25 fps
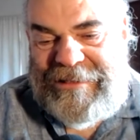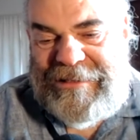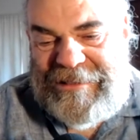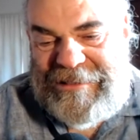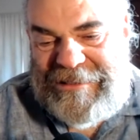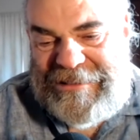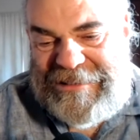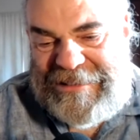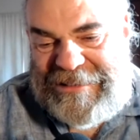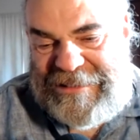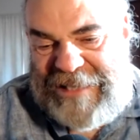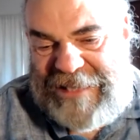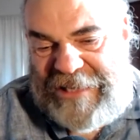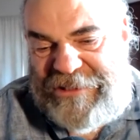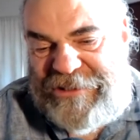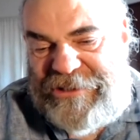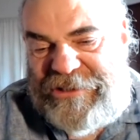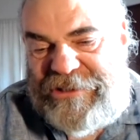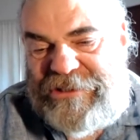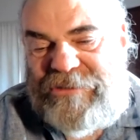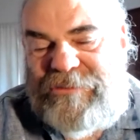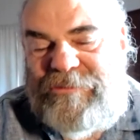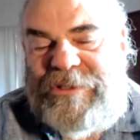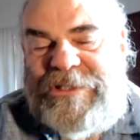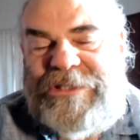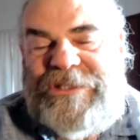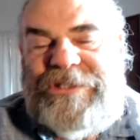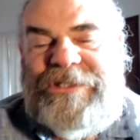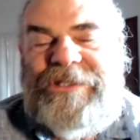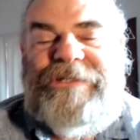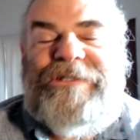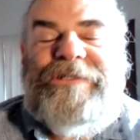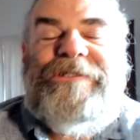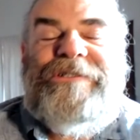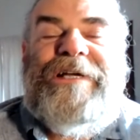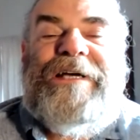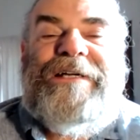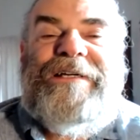station was
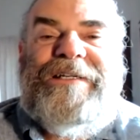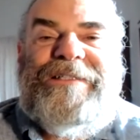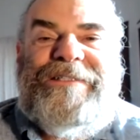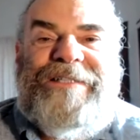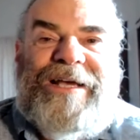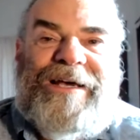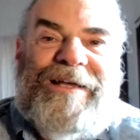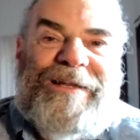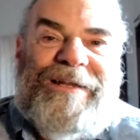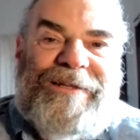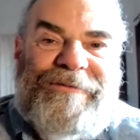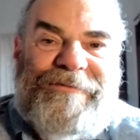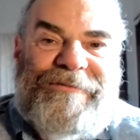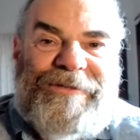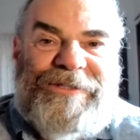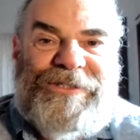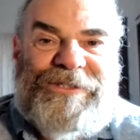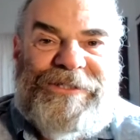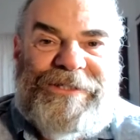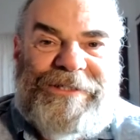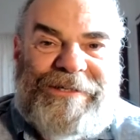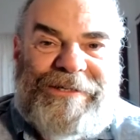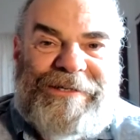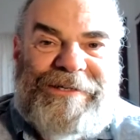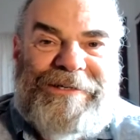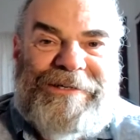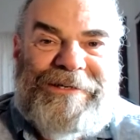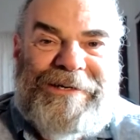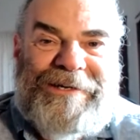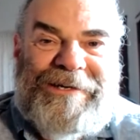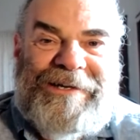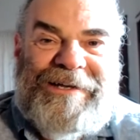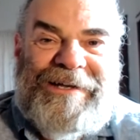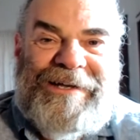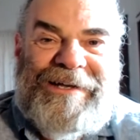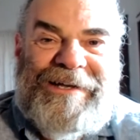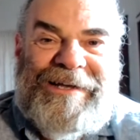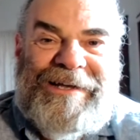turned on a television,
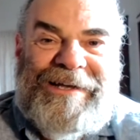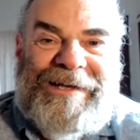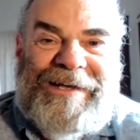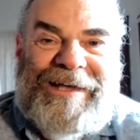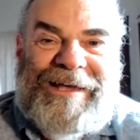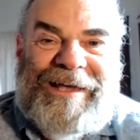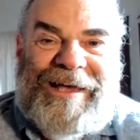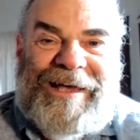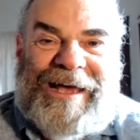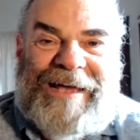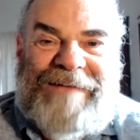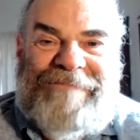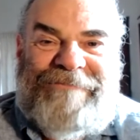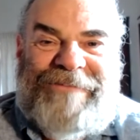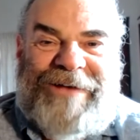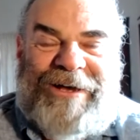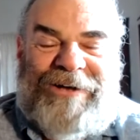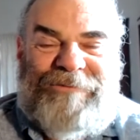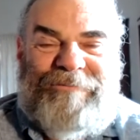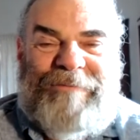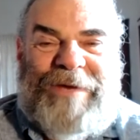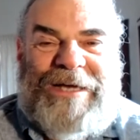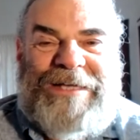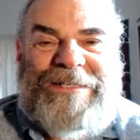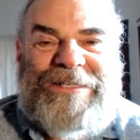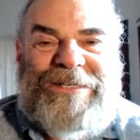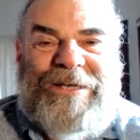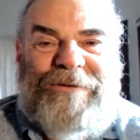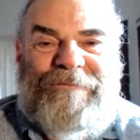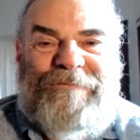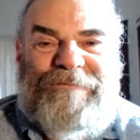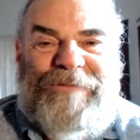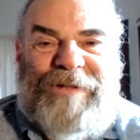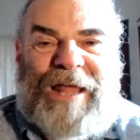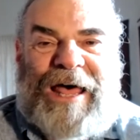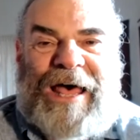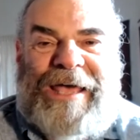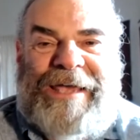I found
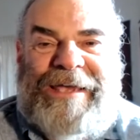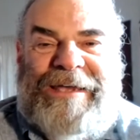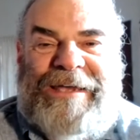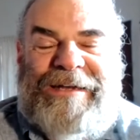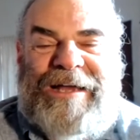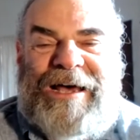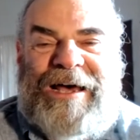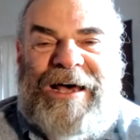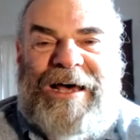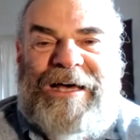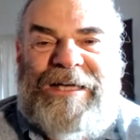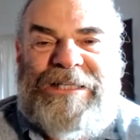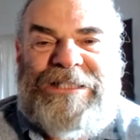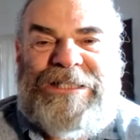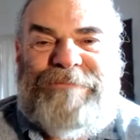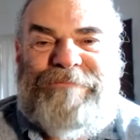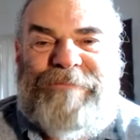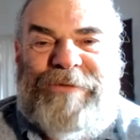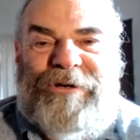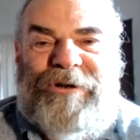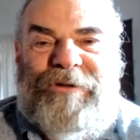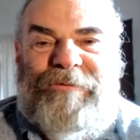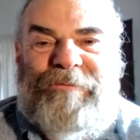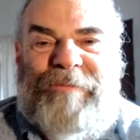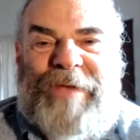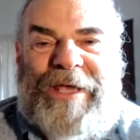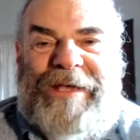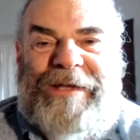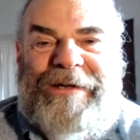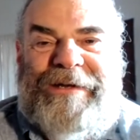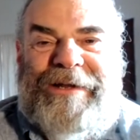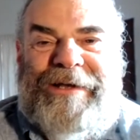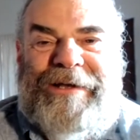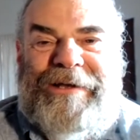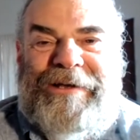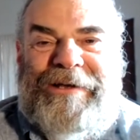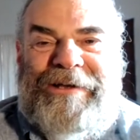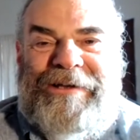myself lying in a hospital
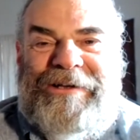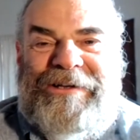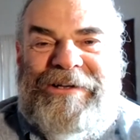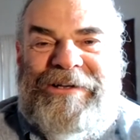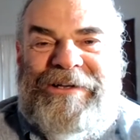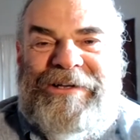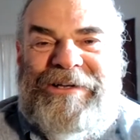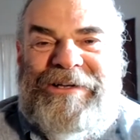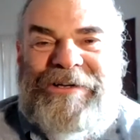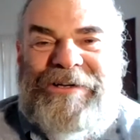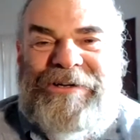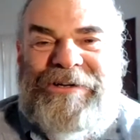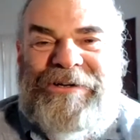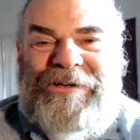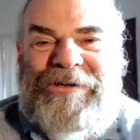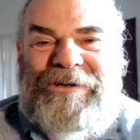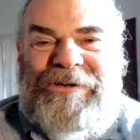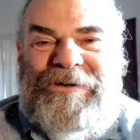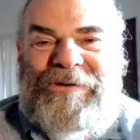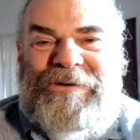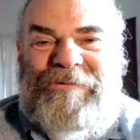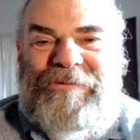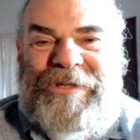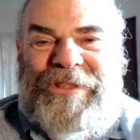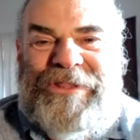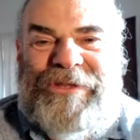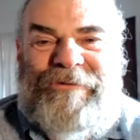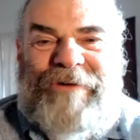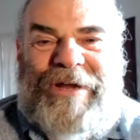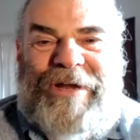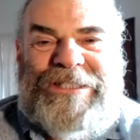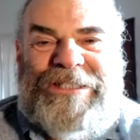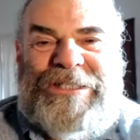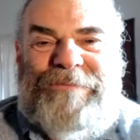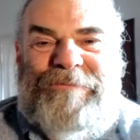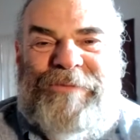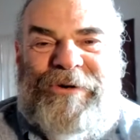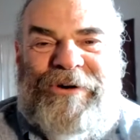bed with a
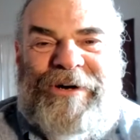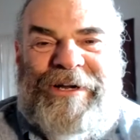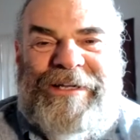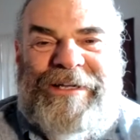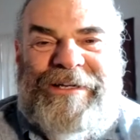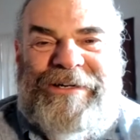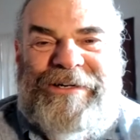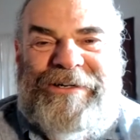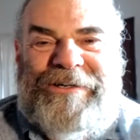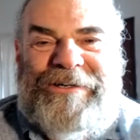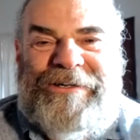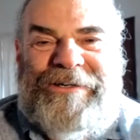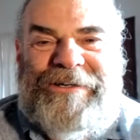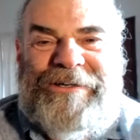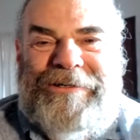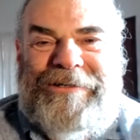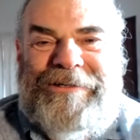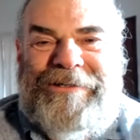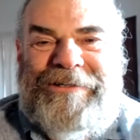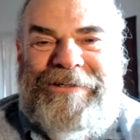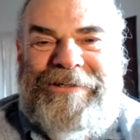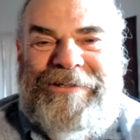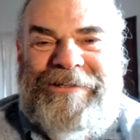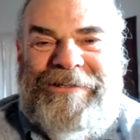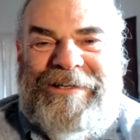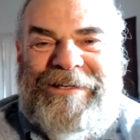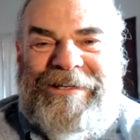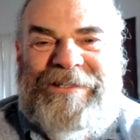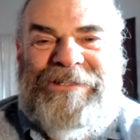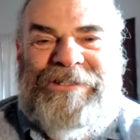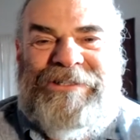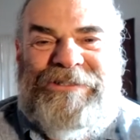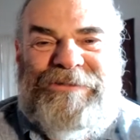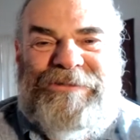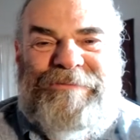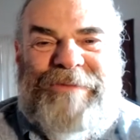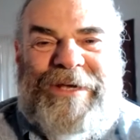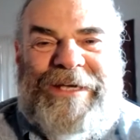respirator,
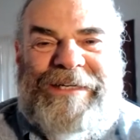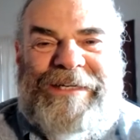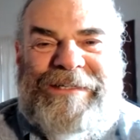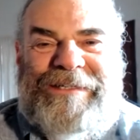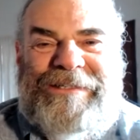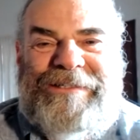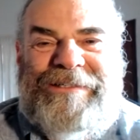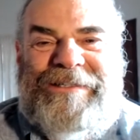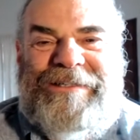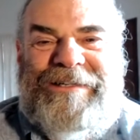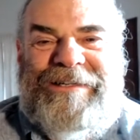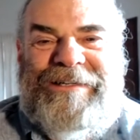intubated,